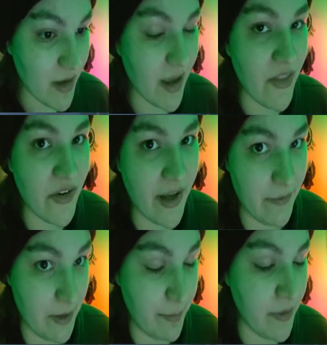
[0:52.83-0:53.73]
And they're
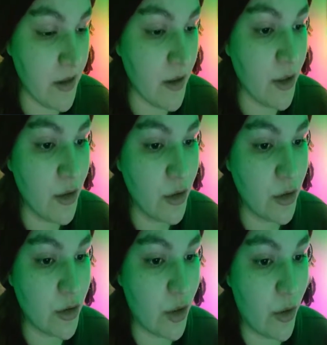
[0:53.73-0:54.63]
heavy.
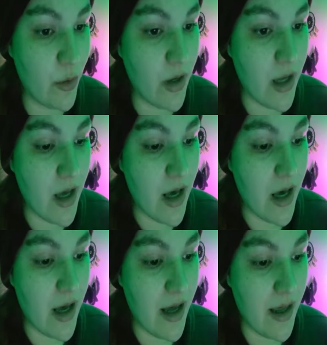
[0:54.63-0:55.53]
So
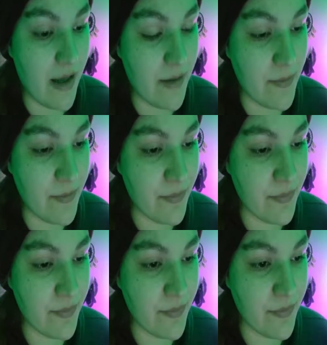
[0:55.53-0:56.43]
I
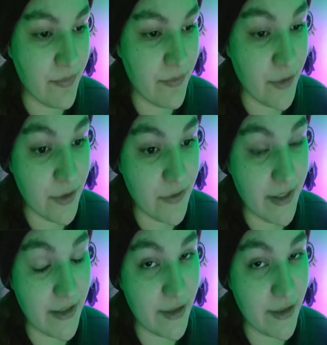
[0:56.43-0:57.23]
first find a